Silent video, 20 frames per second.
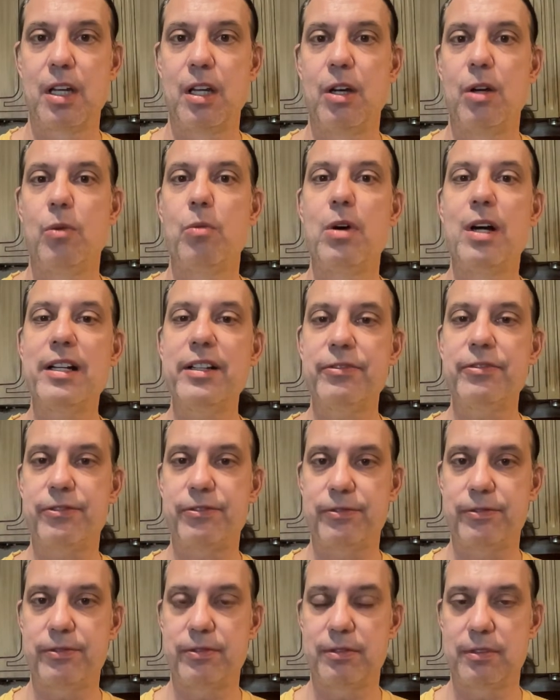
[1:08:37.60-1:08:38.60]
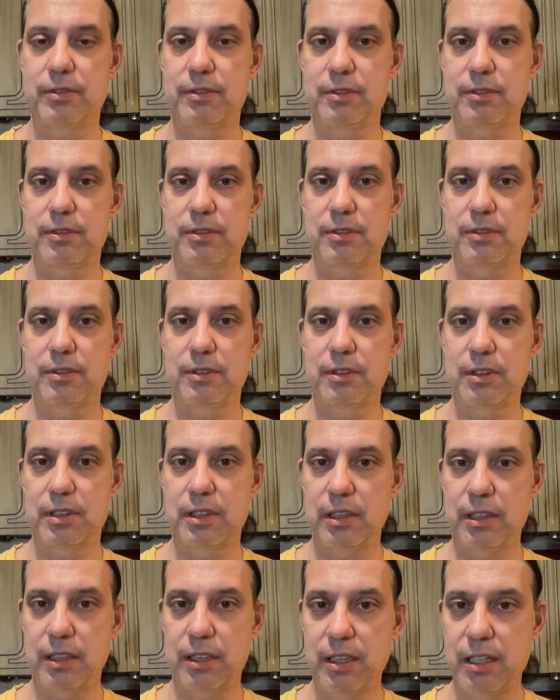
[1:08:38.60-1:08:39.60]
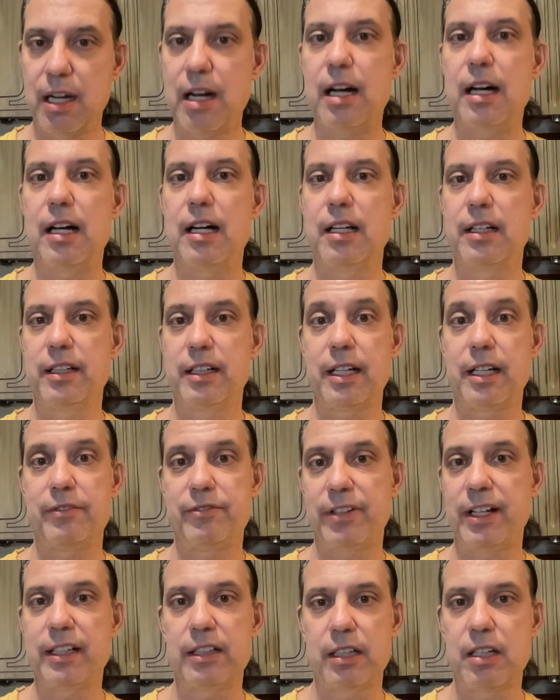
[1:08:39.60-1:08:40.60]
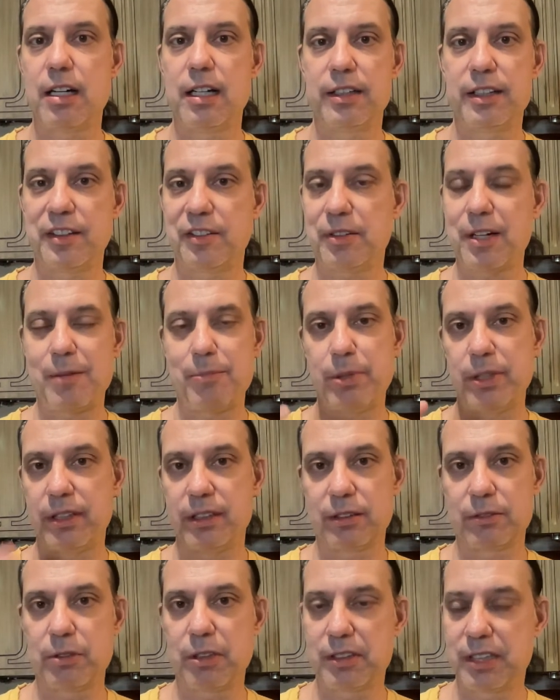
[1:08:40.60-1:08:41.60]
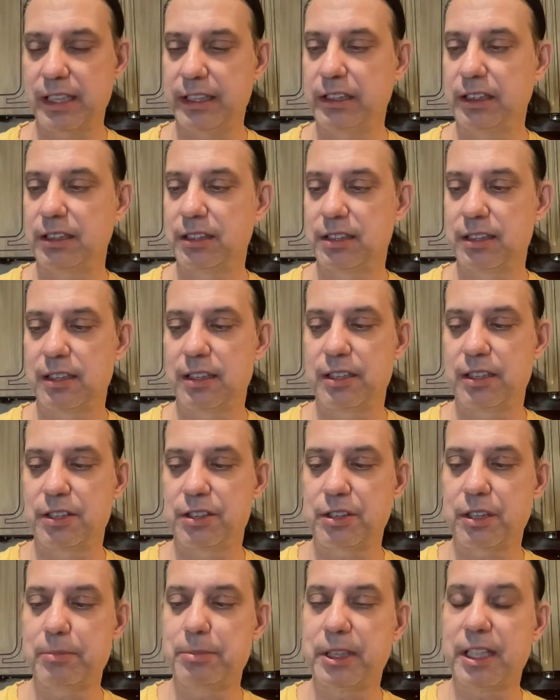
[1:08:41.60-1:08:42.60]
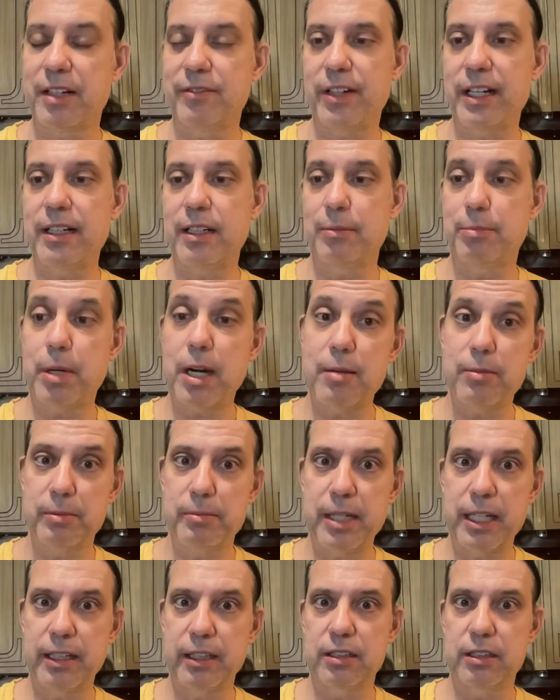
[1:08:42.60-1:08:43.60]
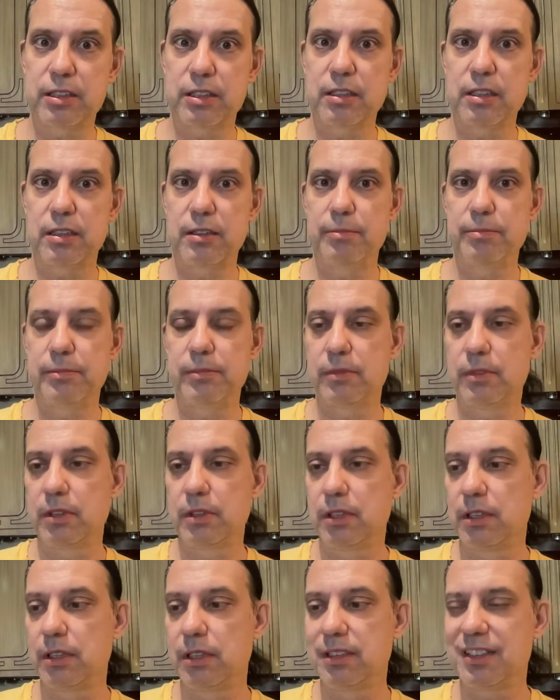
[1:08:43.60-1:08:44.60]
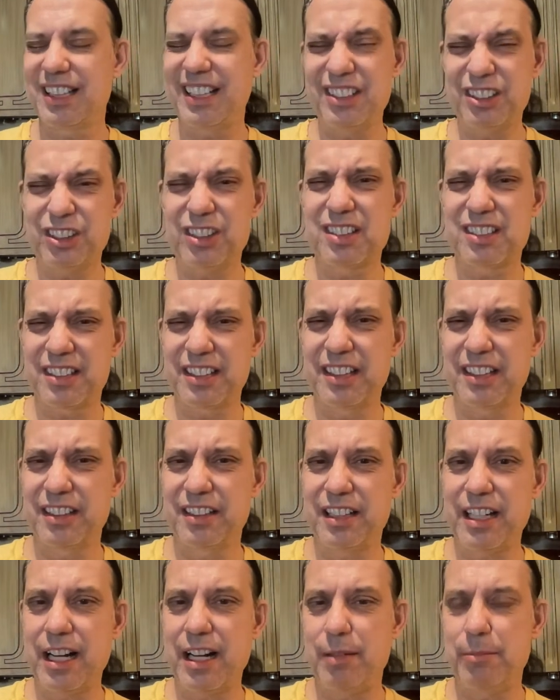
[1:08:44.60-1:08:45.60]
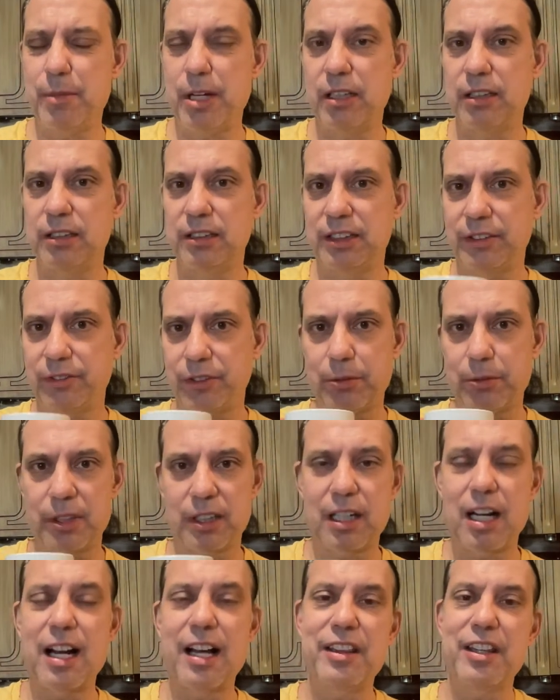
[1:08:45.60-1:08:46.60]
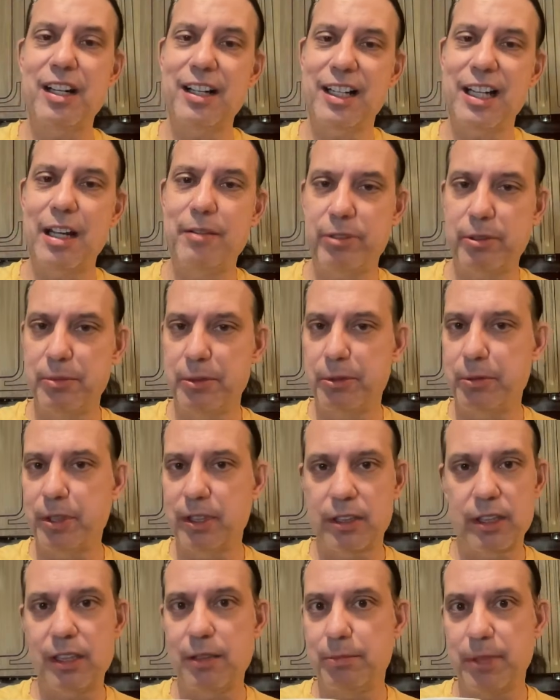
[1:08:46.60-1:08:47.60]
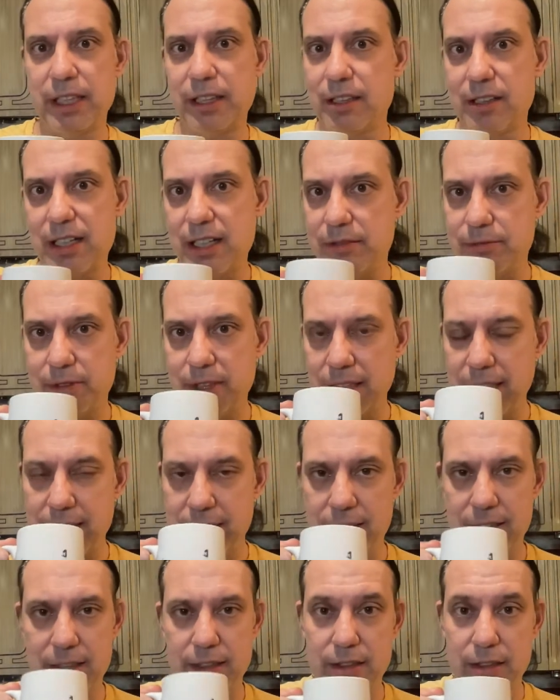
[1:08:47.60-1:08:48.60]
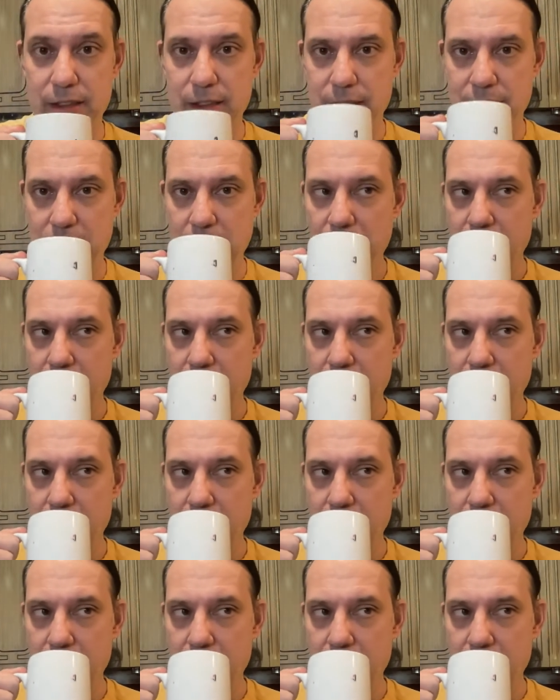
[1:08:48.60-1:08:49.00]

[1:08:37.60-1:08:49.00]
What if God, and I find God, that's why I put it in quotations in the description, I find it a problematic term. It's interesting, the etymology of the word God. I thought it came from the word good, but they're not related at all.